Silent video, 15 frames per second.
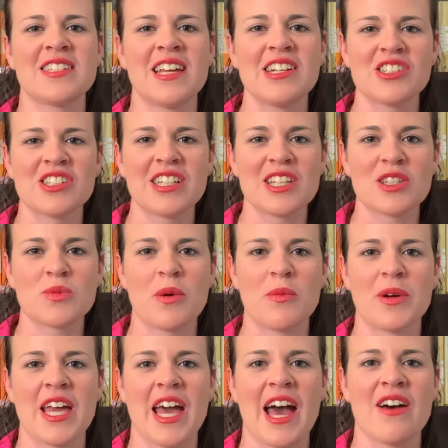Essentially, it's when
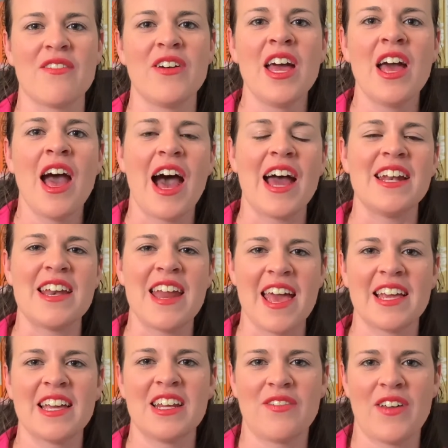we have a
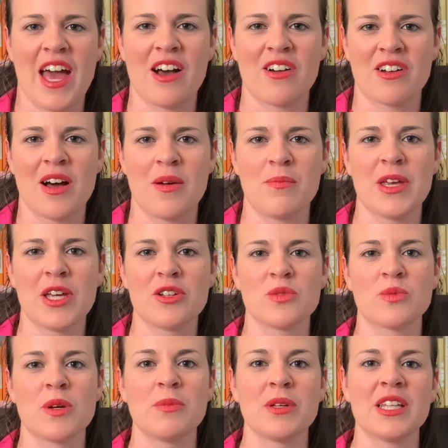negative outcome because
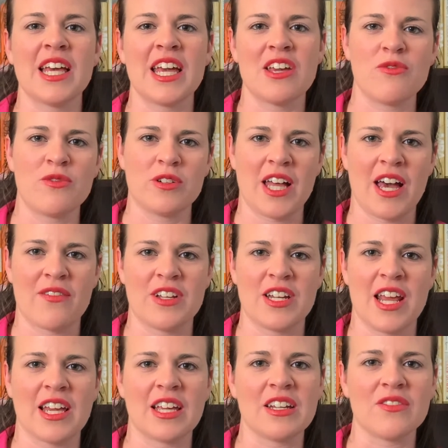we believe we'll have a
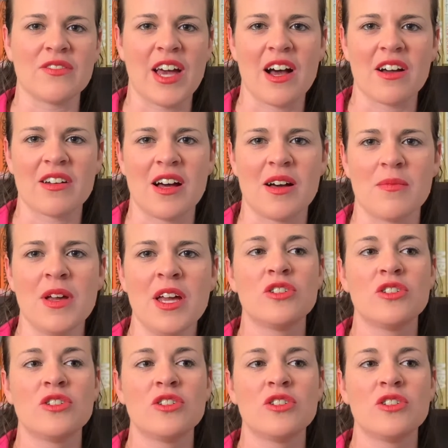negative outcome.